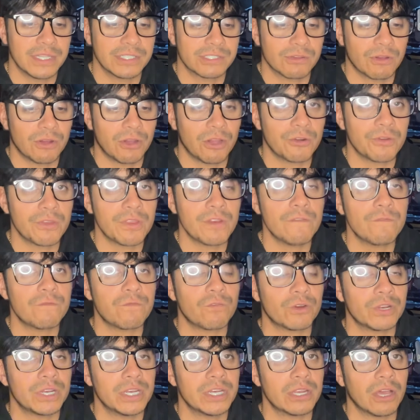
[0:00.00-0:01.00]
So
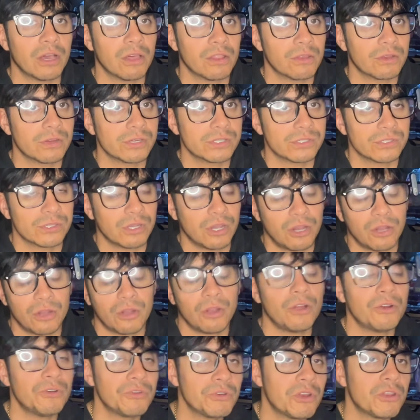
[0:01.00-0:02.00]
$140,
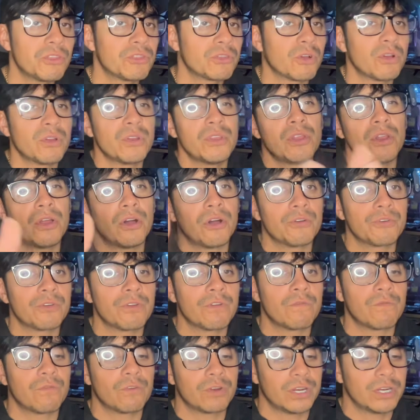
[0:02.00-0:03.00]
$130 to
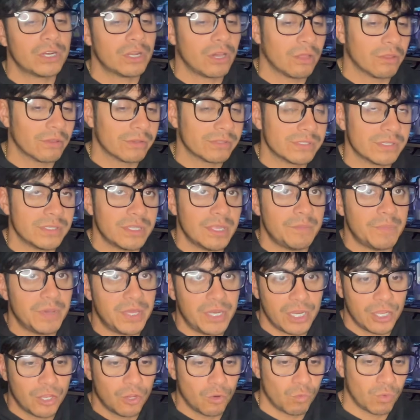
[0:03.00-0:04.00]
$140
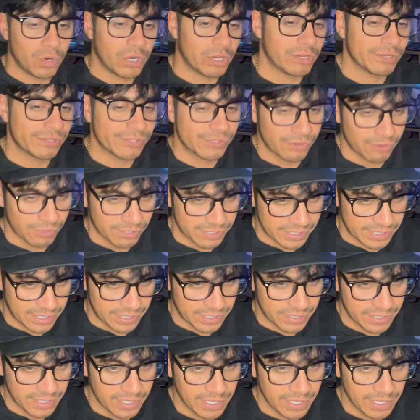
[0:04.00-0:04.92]
depending on where you source it.